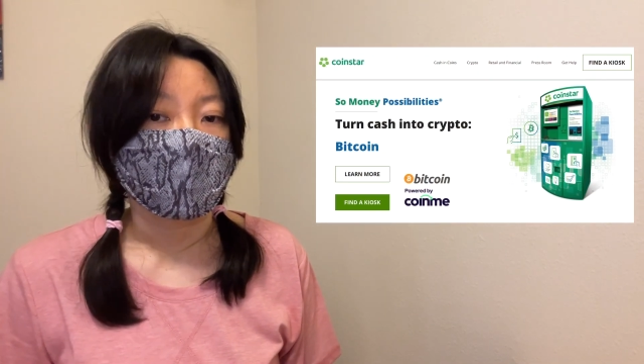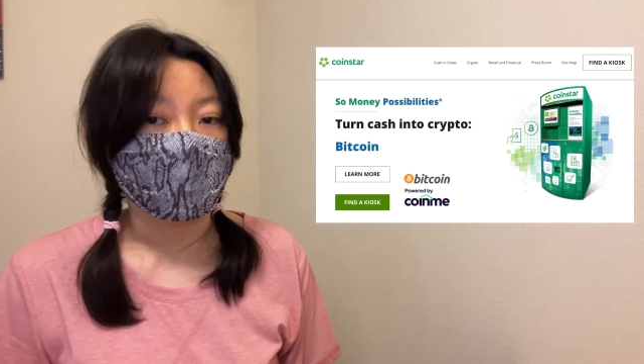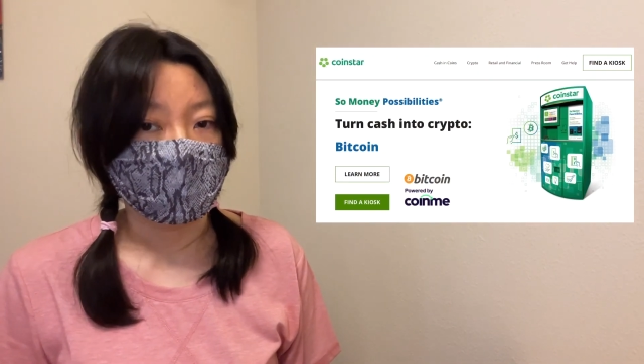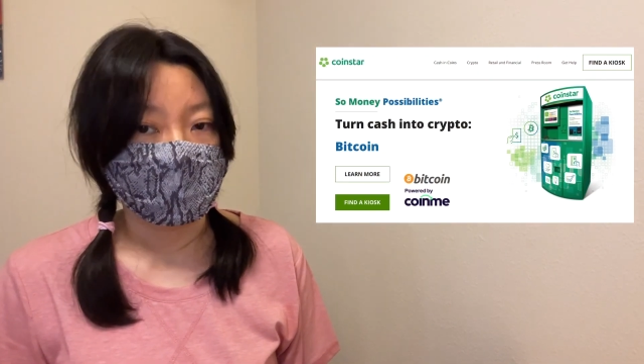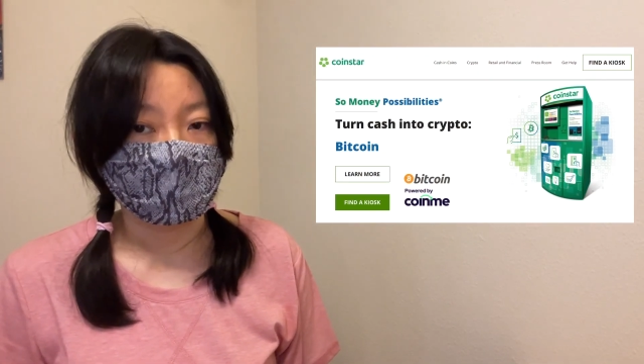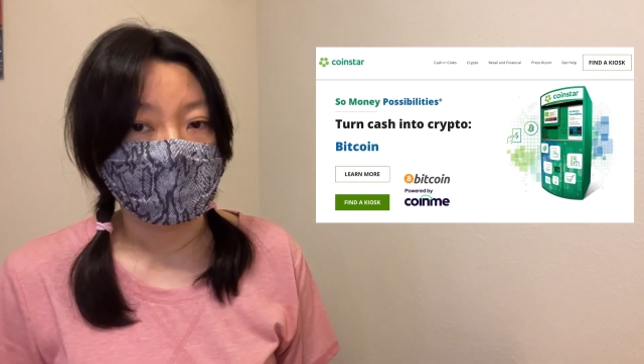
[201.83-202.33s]

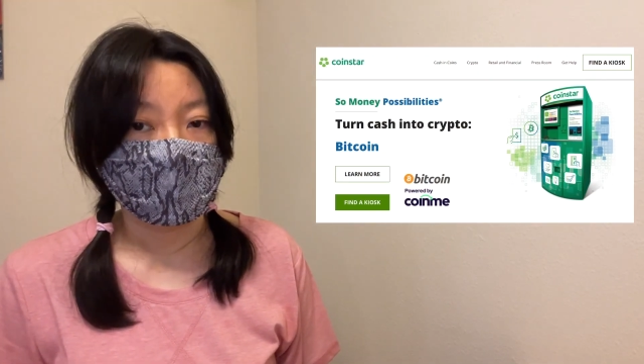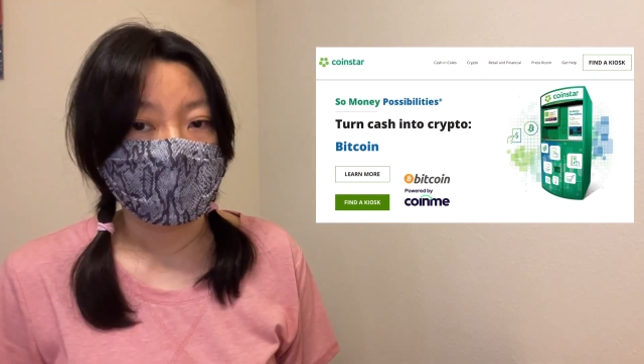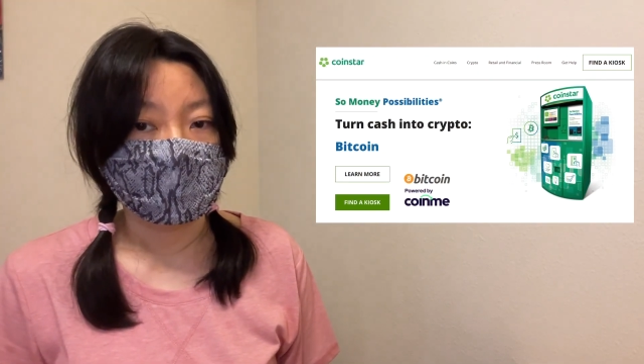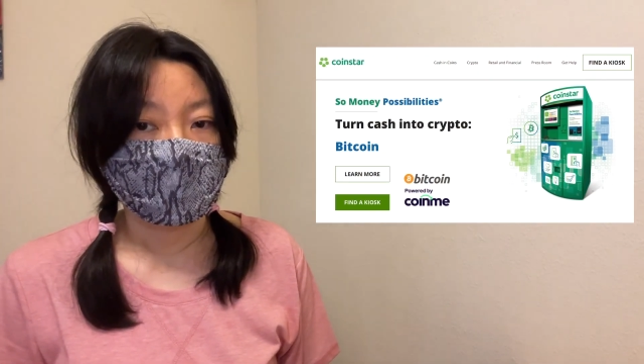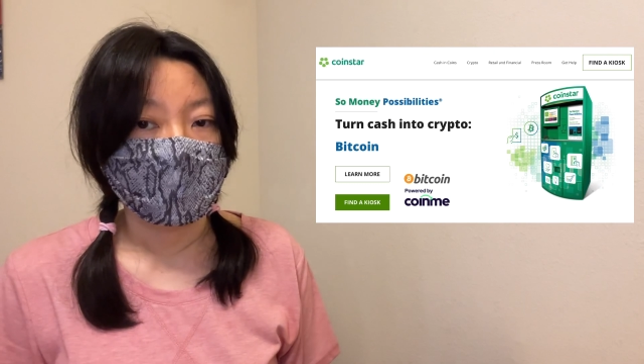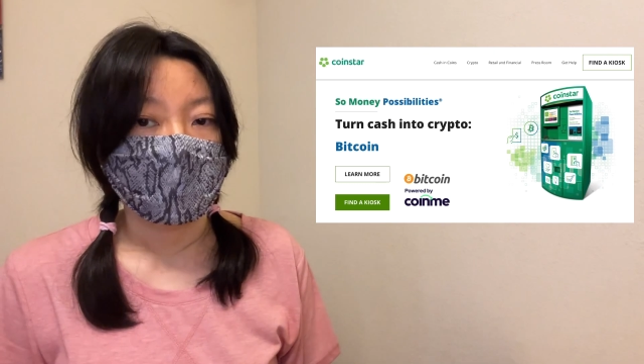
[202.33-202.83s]

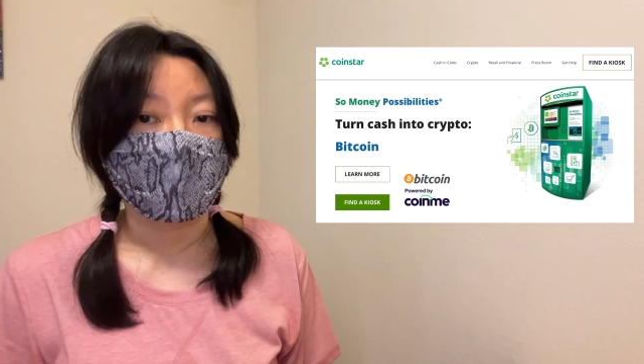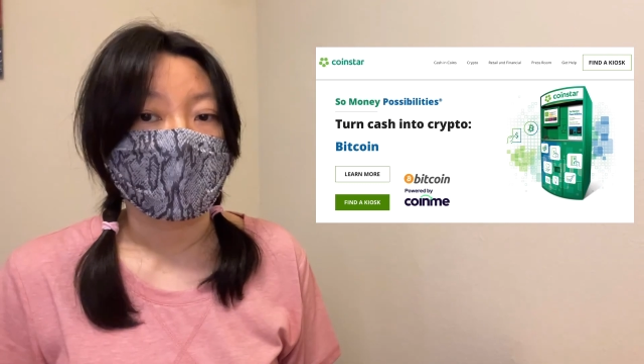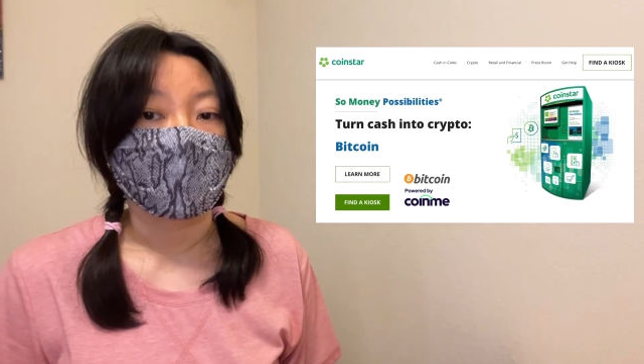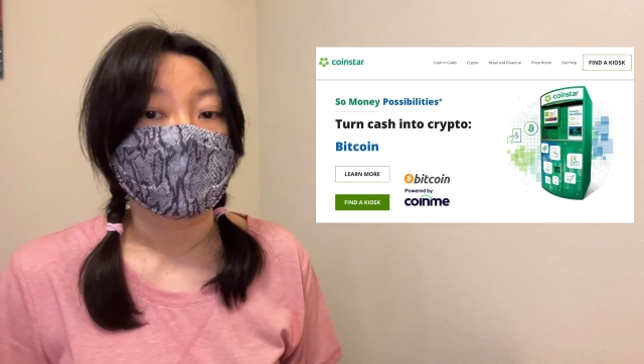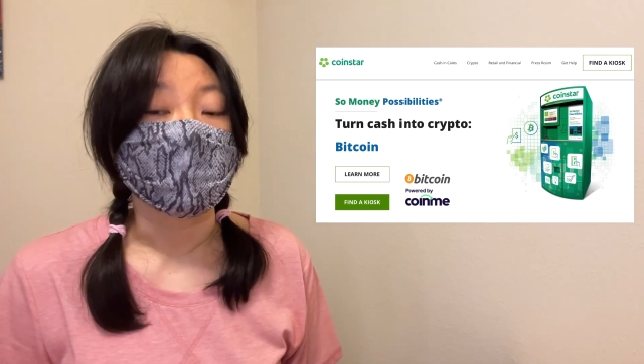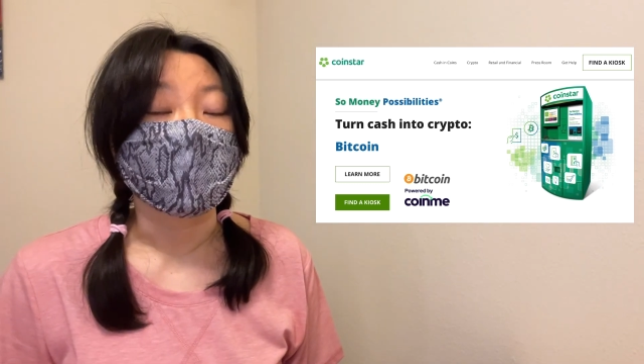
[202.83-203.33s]
Ethereum,
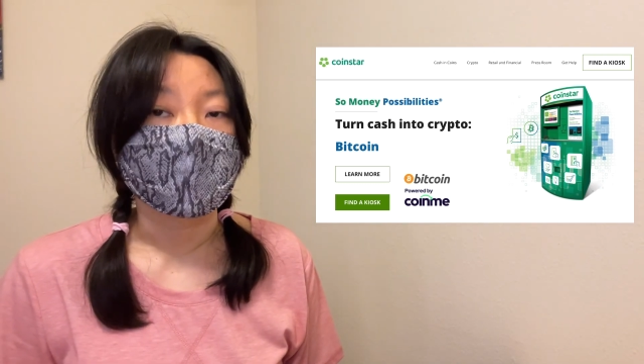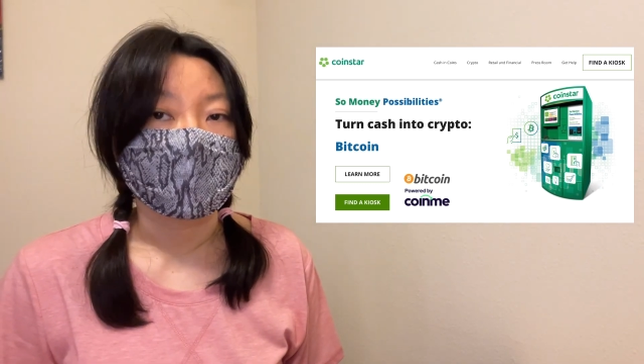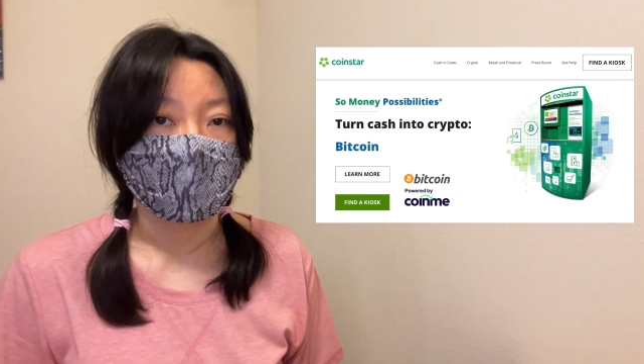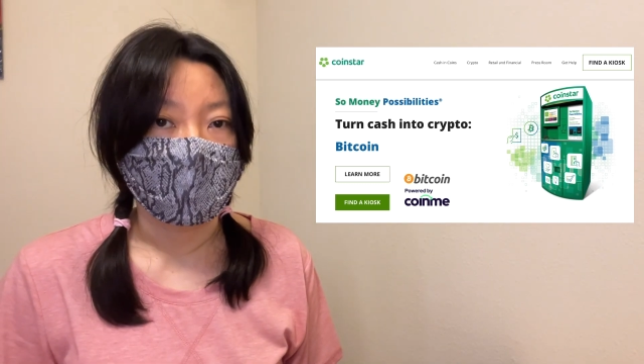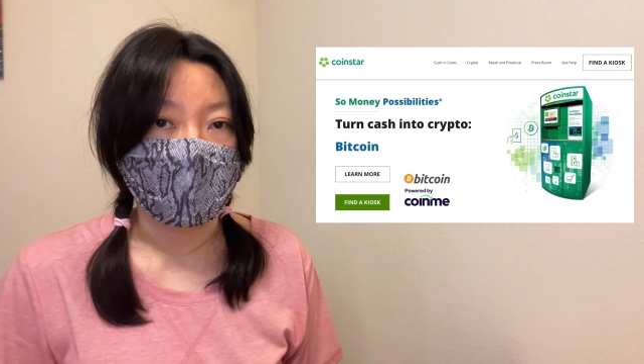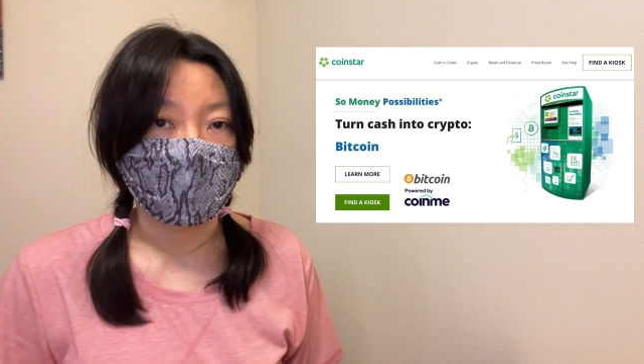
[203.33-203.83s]
and
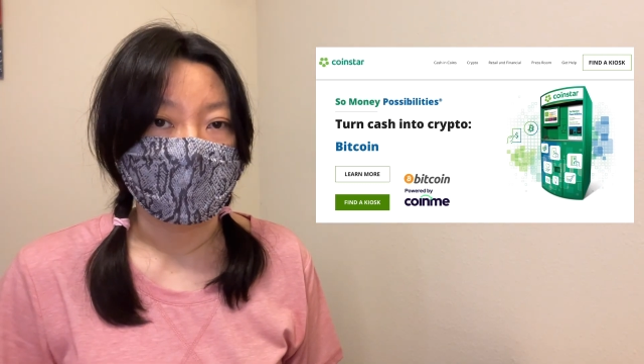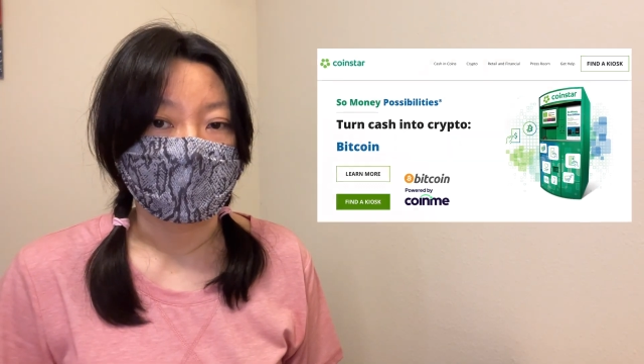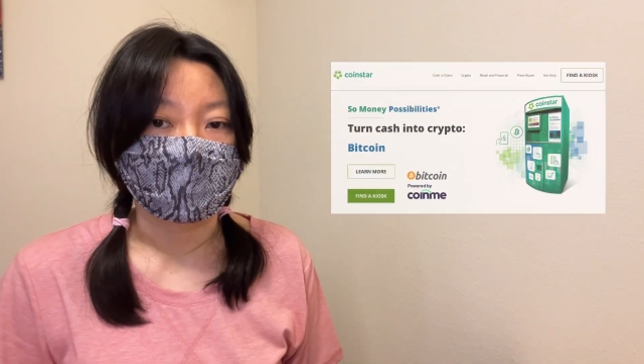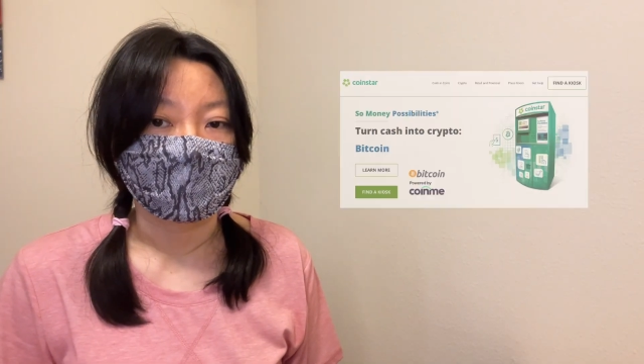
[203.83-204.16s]
Litecoin.